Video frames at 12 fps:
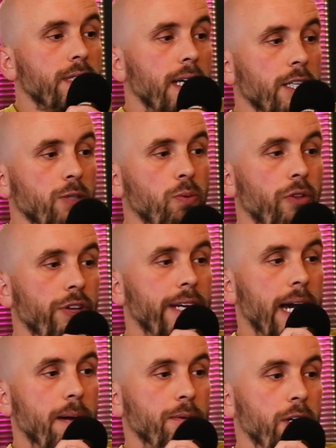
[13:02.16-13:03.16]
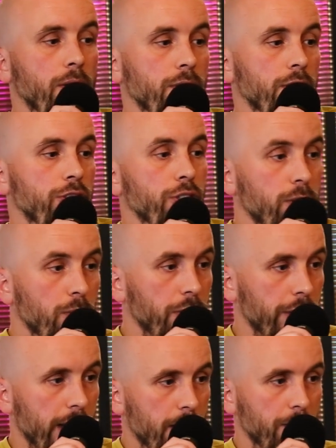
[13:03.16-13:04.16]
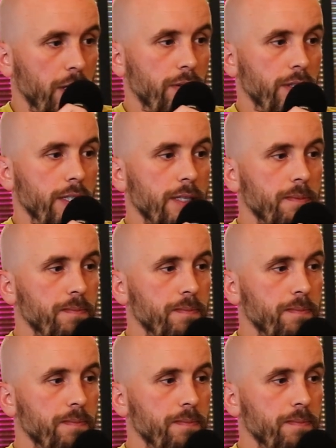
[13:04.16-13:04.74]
down to what the cap code is. Do you know what the cap code is?